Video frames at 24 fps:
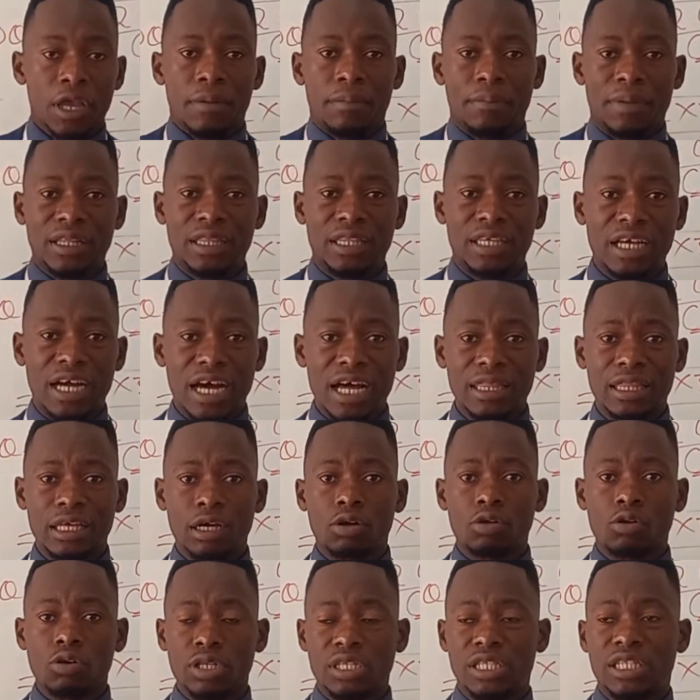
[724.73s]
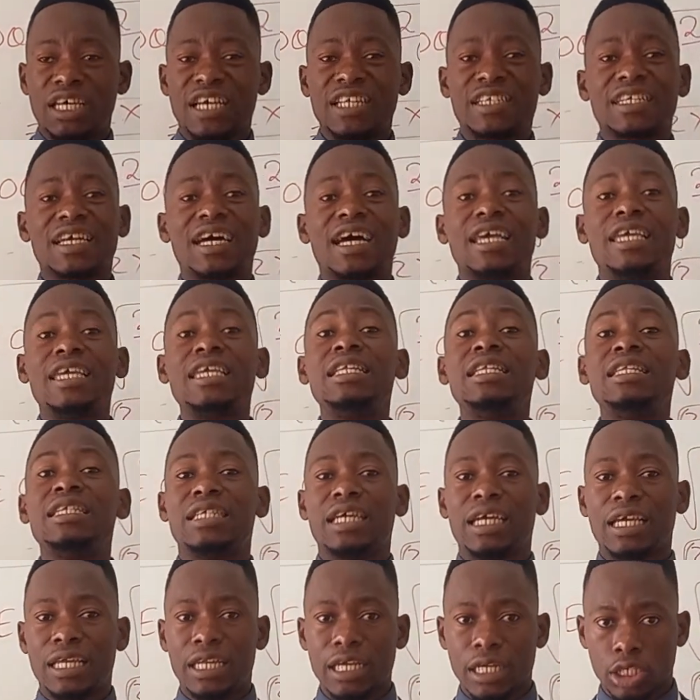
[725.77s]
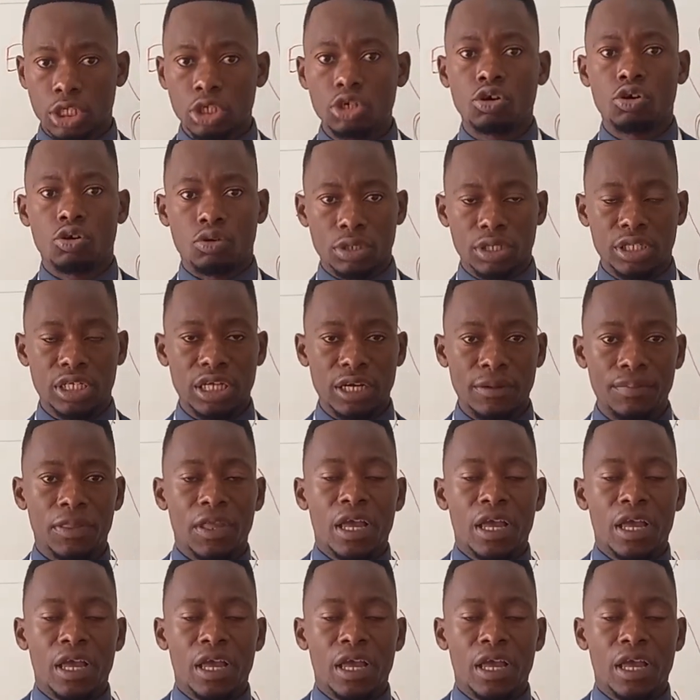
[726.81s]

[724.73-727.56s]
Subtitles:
But there are other costs that are indirect costs.